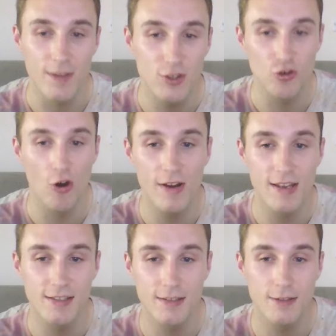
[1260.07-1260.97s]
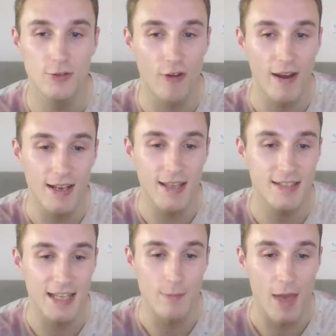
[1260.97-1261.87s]
strongest Great League
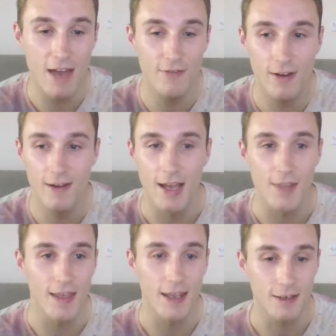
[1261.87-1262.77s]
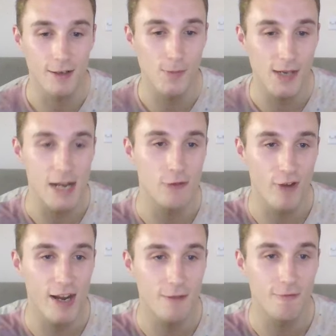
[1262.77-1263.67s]
team ever, and then completely
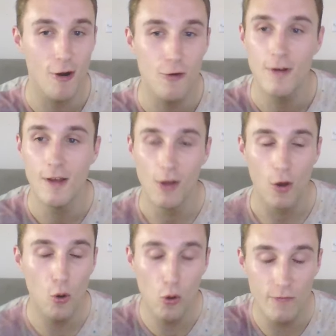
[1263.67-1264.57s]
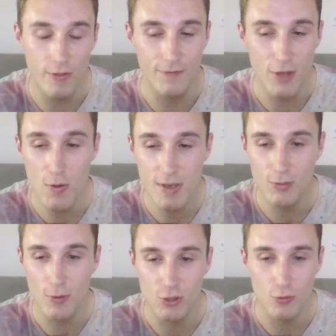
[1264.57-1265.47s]
Rickroll all of the
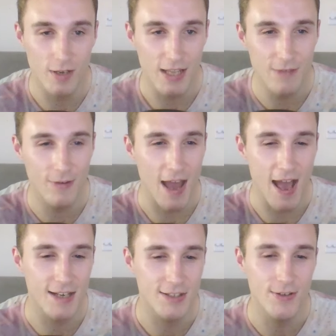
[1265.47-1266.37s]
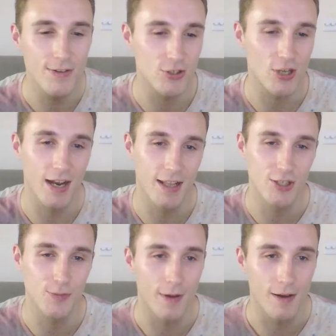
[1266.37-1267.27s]
viewers, which would even add to the
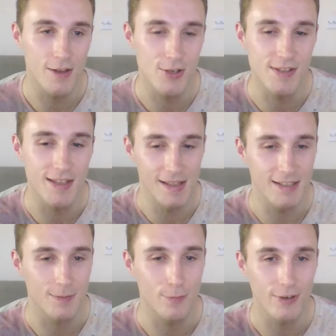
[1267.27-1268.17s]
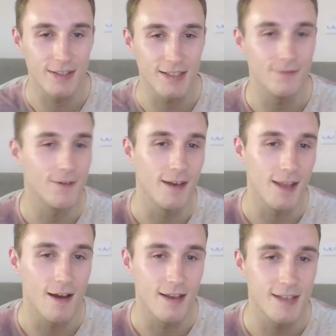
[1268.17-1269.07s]
challenge, but I just think that's a pretty
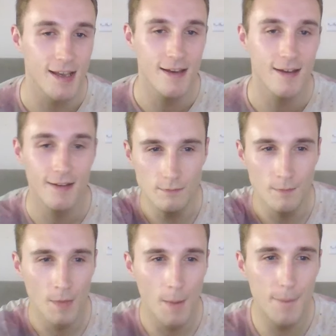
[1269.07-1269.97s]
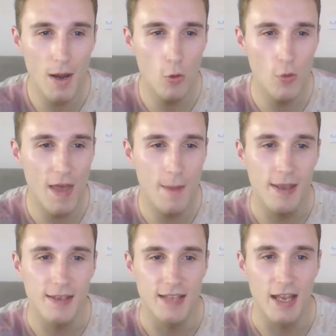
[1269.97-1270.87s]
funny idea. But with that
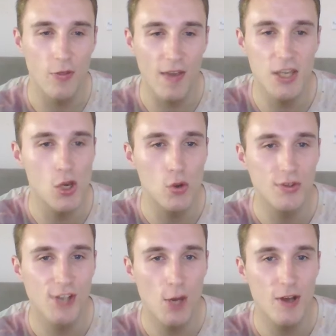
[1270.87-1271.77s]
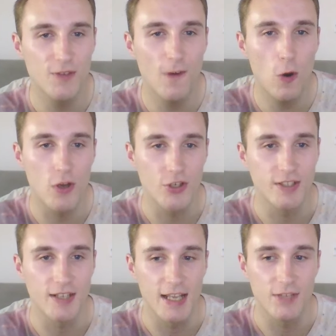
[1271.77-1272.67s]
being said, thank you all so much for
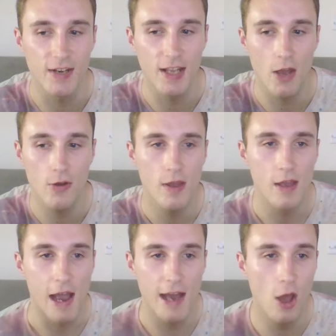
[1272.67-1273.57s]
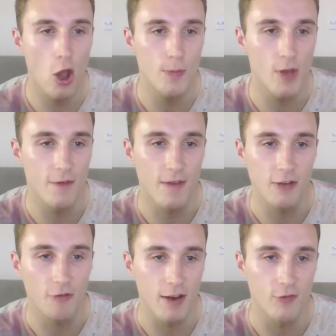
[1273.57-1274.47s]
watching today's video, and I hope you have a
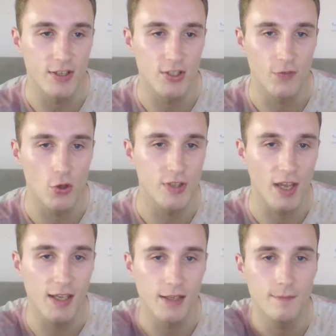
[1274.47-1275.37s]
great rest of your day.